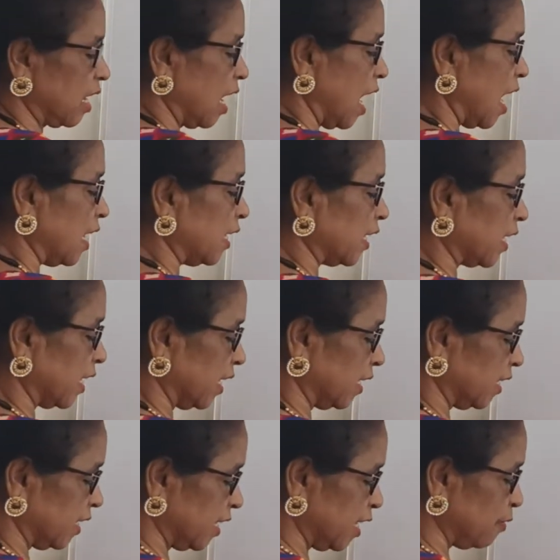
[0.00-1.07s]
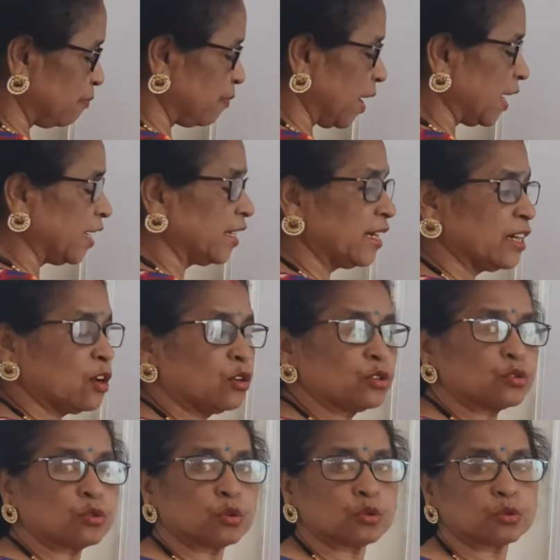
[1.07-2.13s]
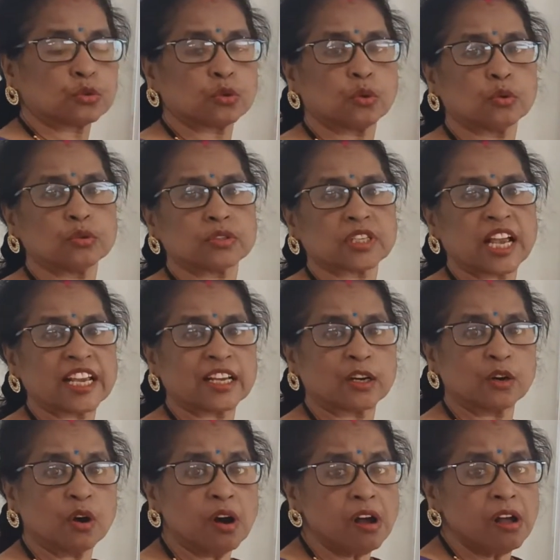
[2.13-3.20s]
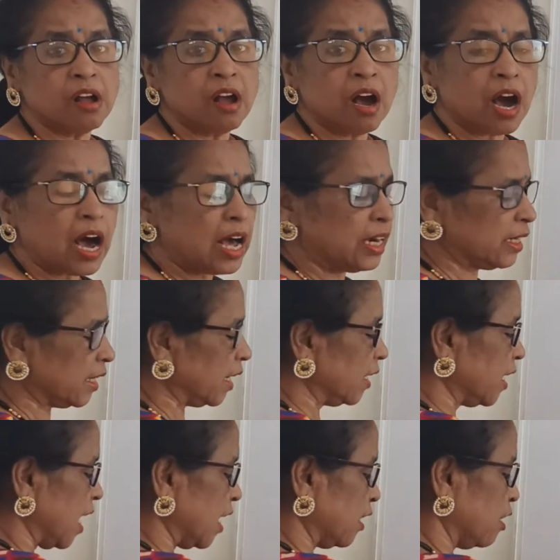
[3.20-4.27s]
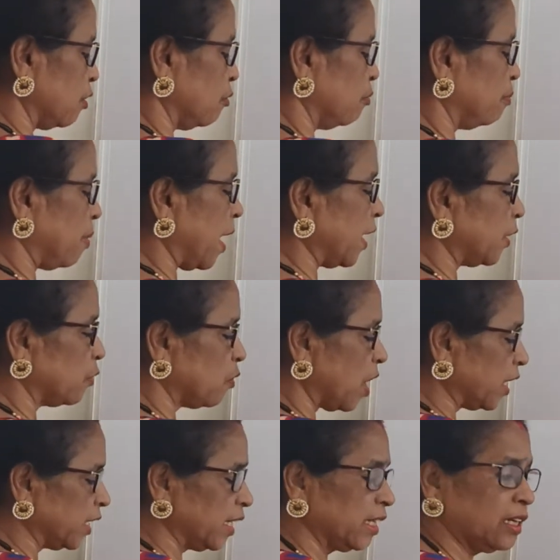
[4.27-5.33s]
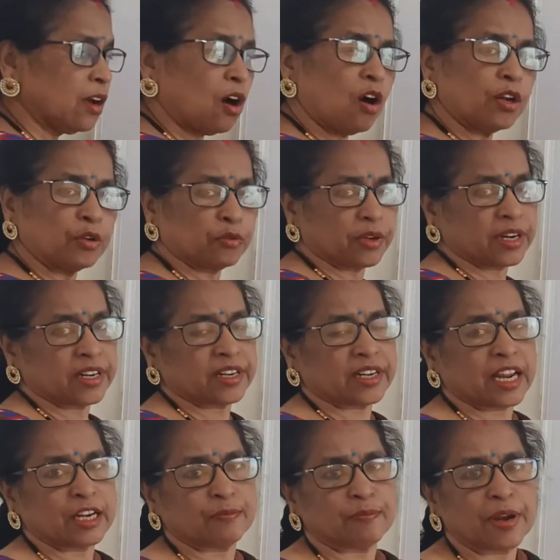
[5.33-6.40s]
Here pentene also shows cycloalkane, either pent-1-ene or you can write